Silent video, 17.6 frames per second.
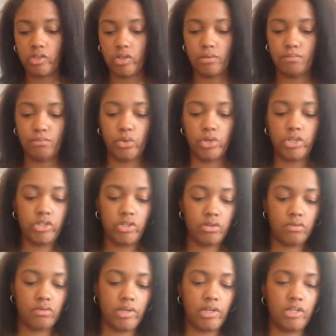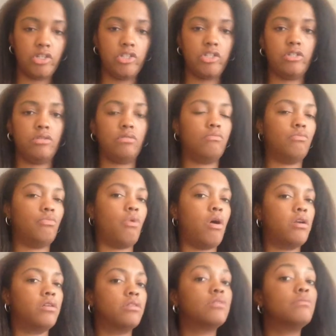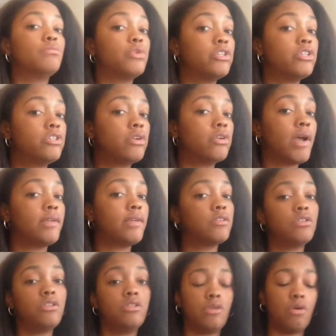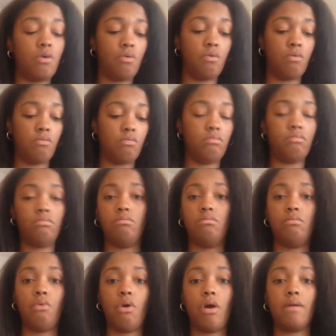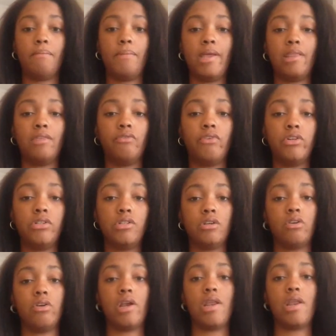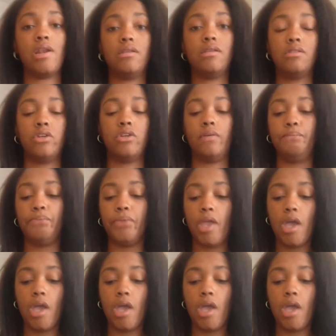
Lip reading: good. Moisture rich. Water's a moisturizer, so water being the first ingredient is good.